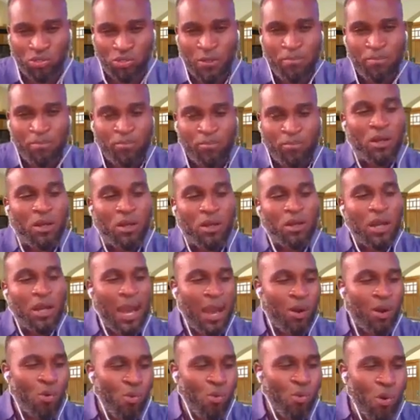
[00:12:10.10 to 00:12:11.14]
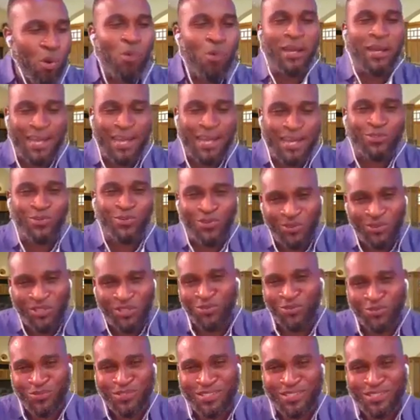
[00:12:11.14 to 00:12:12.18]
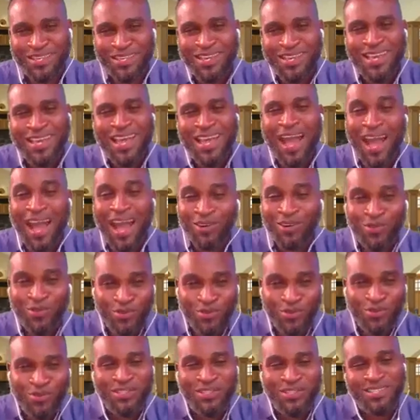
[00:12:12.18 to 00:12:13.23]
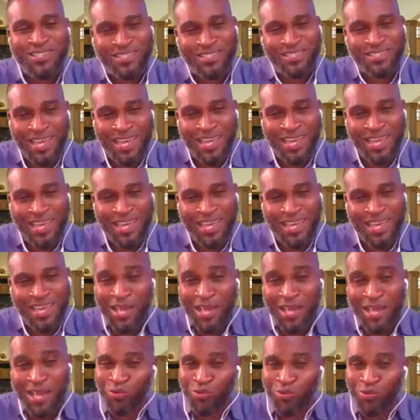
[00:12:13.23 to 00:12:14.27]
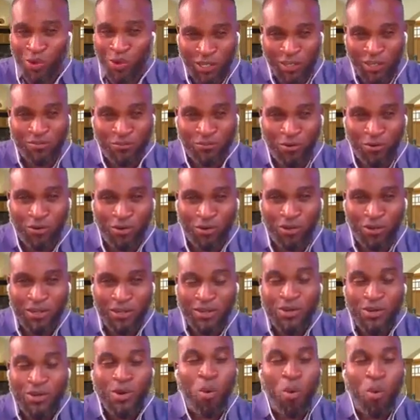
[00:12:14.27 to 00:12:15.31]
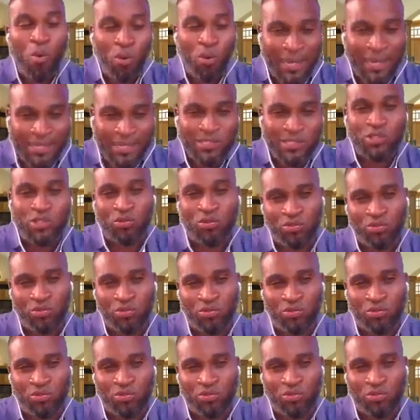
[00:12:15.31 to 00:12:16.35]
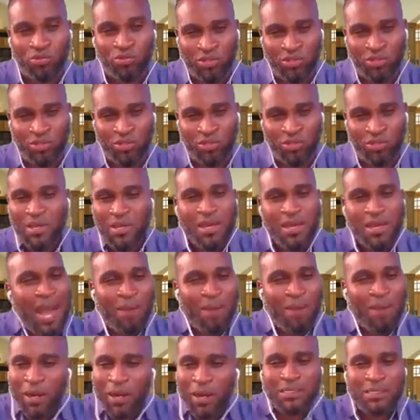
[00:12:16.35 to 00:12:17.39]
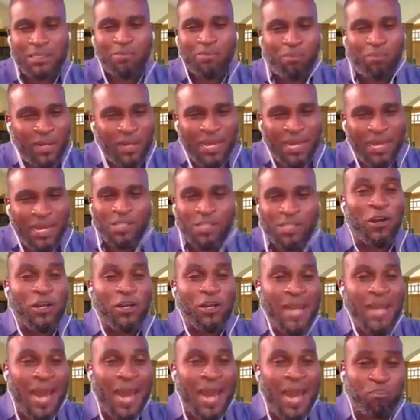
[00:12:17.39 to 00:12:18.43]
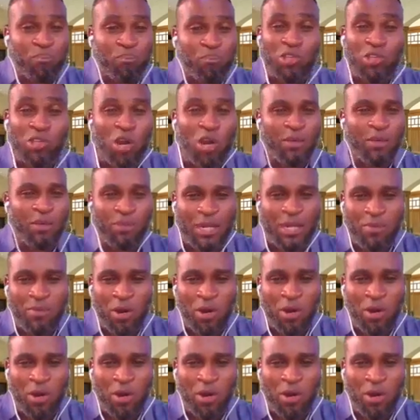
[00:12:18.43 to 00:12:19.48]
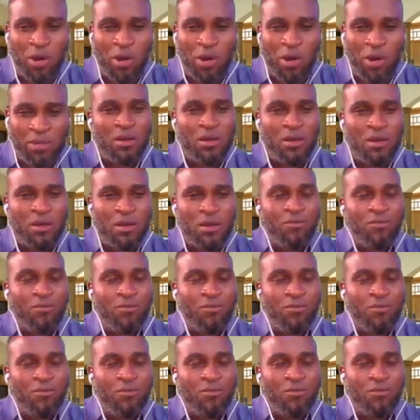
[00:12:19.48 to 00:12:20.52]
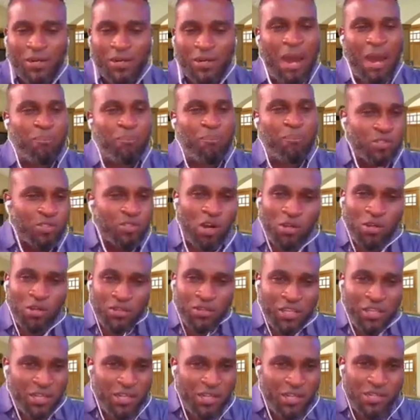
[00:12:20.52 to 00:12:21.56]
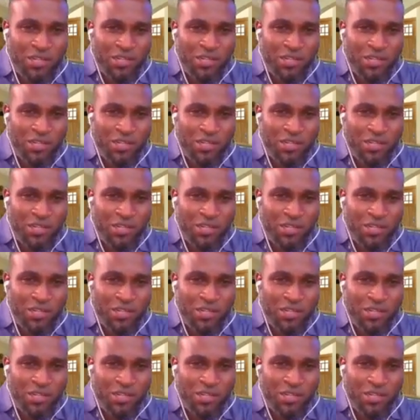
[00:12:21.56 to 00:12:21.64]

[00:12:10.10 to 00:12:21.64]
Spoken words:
Who will get to know the truth and who this guy is working for will get to know the truth. But please, for now, put all the blame on me. For now, put all the insult on me.